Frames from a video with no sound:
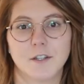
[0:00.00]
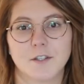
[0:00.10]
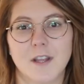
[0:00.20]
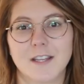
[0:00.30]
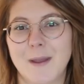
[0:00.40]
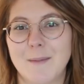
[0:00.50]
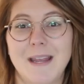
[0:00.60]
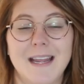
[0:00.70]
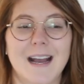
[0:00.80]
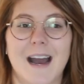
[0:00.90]
So this might
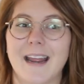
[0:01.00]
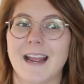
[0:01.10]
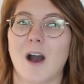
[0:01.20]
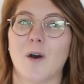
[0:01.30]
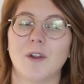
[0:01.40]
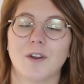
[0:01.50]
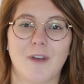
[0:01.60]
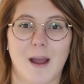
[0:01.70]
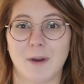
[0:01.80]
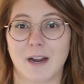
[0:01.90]
mean cutting out your
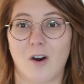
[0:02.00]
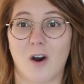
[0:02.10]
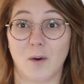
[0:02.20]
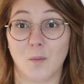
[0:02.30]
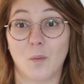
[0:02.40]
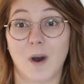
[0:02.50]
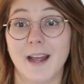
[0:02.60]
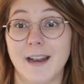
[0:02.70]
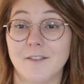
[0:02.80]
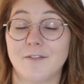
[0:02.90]
fabric on
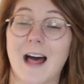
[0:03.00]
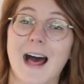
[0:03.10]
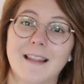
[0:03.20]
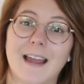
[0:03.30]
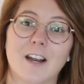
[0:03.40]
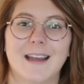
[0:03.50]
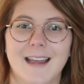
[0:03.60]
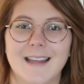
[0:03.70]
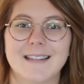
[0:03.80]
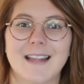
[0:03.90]
one flat layer
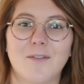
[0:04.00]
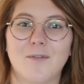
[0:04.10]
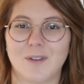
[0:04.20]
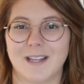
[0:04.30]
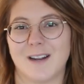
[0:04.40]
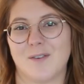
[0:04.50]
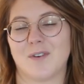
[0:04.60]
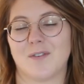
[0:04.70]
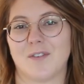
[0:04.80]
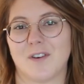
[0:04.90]
instead of folding over
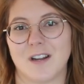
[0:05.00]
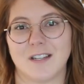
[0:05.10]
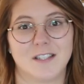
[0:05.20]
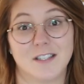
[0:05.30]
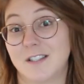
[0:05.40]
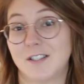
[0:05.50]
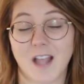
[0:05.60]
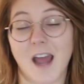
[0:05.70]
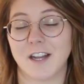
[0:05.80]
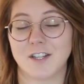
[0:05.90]
for cutting
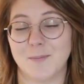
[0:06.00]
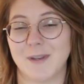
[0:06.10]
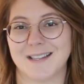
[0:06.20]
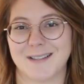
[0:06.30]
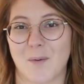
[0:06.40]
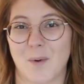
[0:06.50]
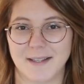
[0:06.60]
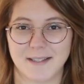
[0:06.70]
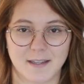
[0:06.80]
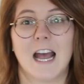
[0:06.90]
two pieces at
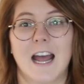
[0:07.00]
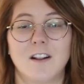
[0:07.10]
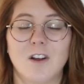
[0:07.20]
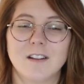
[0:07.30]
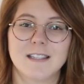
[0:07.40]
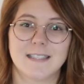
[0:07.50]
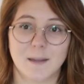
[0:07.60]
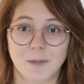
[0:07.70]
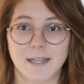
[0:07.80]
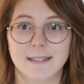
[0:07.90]
once. And along the
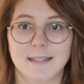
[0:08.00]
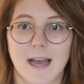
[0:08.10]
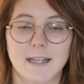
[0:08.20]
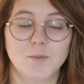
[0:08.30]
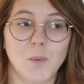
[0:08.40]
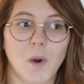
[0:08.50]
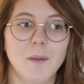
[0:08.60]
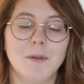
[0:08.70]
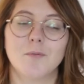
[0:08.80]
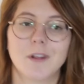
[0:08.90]
same lines as that is we
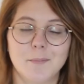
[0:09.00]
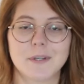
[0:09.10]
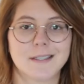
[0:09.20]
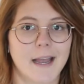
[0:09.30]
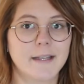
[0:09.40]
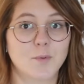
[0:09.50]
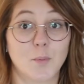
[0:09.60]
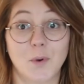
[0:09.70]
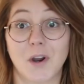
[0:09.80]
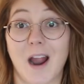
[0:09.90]
want to be really precise
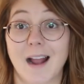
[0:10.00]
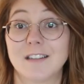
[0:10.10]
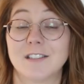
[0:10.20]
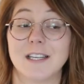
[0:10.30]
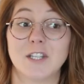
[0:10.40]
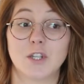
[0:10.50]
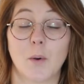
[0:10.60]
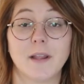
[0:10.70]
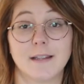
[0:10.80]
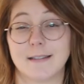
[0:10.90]
when we are actually
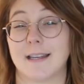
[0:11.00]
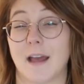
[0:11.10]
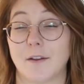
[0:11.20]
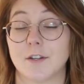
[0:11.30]
sewing this together.